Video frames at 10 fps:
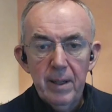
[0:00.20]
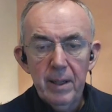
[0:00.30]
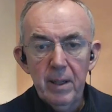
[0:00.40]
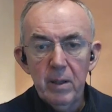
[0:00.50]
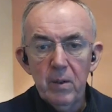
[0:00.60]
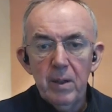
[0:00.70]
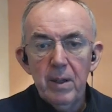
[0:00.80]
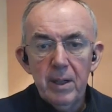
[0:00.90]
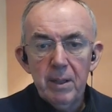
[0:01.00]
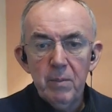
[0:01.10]
Hello,
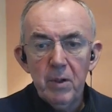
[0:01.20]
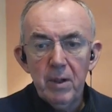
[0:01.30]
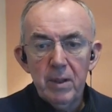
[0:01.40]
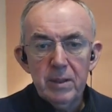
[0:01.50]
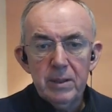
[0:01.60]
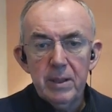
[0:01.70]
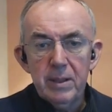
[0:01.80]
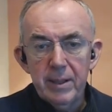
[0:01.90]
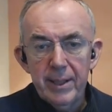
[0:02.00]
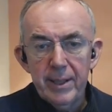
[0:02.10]
I'm
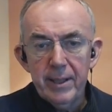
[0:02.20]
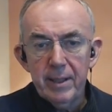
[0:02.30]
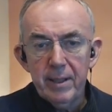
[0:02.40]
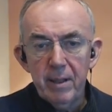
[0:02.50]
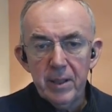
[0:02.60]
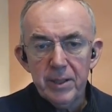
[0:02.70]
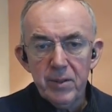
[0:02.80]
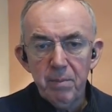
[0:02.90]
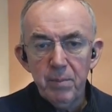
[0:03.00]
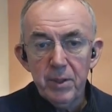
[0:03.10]
on the
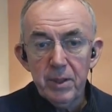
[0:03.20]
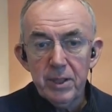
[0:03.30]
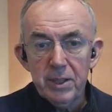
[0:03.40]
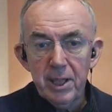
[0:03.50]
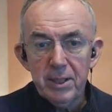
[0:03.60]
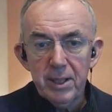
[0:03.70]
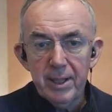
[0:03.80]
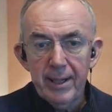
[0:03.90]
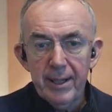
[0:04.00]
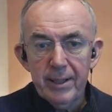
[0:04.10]
Lightstream Production
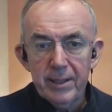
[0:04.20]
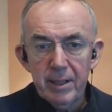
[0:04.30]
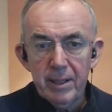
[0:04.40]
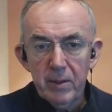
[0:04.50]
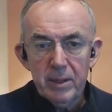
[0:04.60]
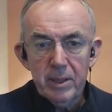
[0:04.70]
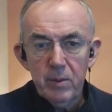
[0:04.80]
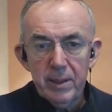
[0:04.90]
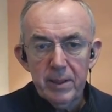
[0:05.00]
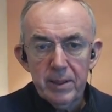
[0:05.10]
Center and I'm going
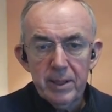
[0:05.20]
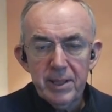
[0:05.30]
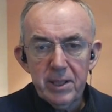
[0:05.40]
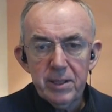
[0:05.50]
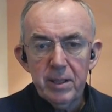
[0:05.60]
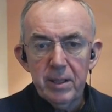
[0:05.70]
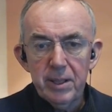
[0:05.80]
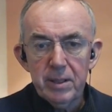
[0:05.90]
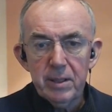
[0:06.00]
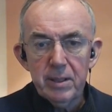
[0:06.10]
to add a
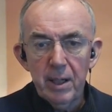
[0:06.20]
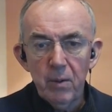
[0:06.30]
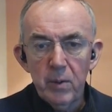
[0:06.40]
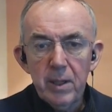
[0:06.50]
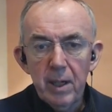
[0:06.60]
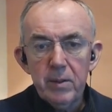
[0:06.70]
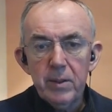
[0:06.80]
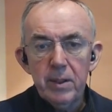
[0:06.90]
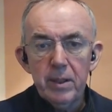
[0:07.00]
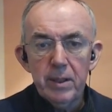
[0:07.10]
destination. Now we know
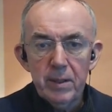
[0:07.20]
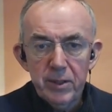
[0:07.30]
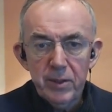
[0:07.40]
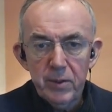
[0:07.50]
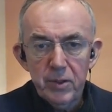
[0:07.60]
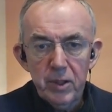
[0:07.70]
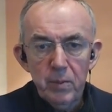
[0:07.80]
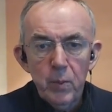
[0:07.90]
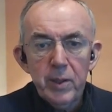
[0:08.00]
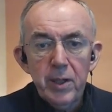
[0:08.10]
you can go to
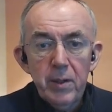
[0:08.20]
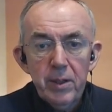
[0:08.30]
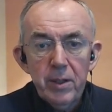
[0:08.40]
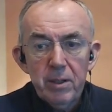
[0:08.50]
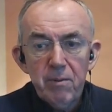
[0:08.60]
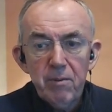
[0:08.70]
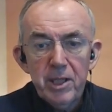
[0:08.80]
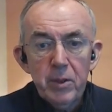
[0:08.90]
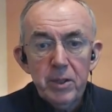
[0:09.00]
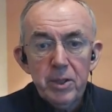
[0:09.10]
YouTube, we know you can go to
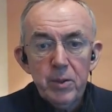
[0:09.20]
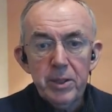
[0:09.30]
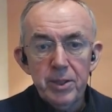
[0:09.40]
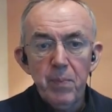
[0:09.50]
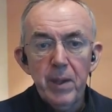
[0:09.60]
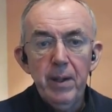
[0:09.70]
Facebook and Twitch,